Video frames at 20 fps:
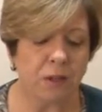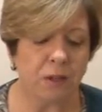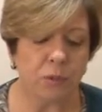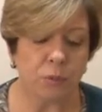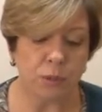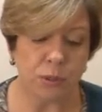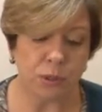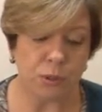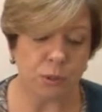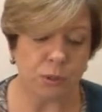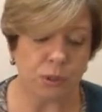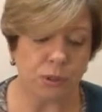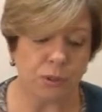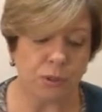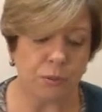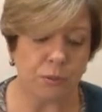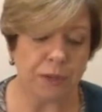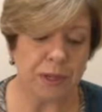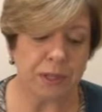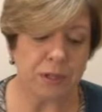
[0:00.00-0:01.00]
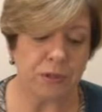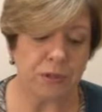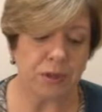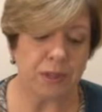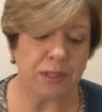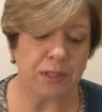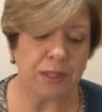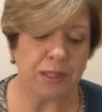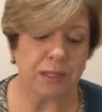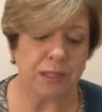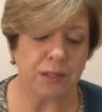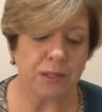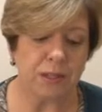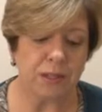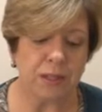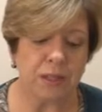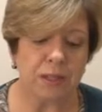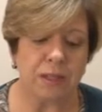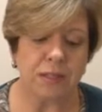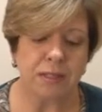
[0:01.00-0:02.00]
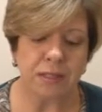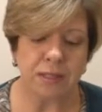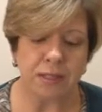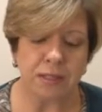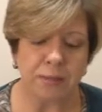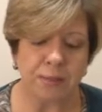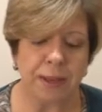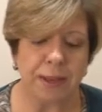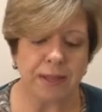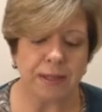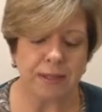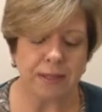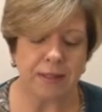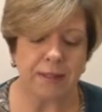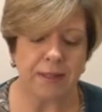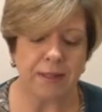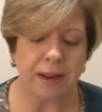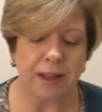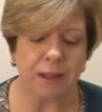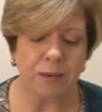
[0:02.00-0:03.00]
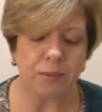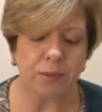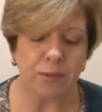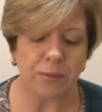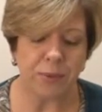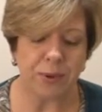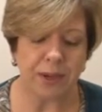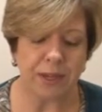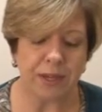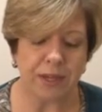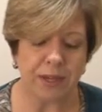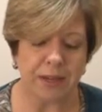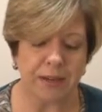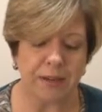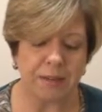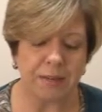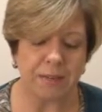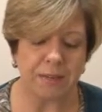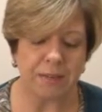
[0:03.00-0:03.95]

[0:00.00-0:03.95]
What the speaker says: who was also my drug dealer, suspected that I was pregnant.